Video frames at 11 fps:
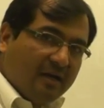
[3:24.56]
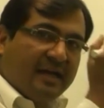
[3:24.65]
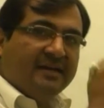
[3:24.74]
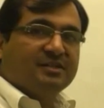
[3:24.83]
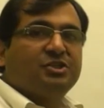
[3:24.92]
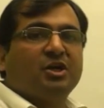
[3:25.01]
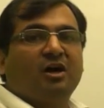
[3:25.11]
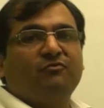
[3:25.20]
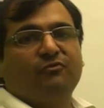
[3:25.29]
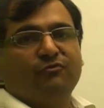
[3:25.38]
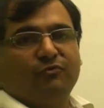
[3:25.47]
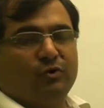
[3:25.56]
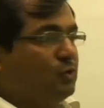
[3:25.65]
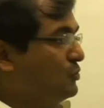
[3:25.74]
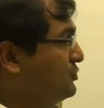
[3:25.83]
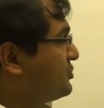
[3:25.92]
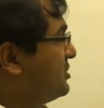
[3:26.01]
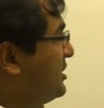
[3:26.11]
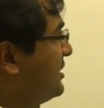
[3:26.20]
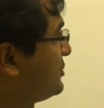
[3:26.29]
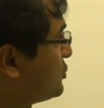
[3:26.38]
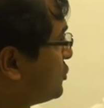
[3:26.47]
energy of photons.
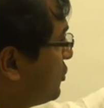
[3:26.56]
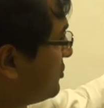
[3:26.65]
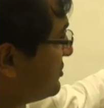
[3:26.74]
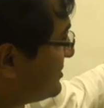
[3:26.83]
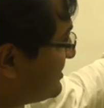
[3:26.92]
So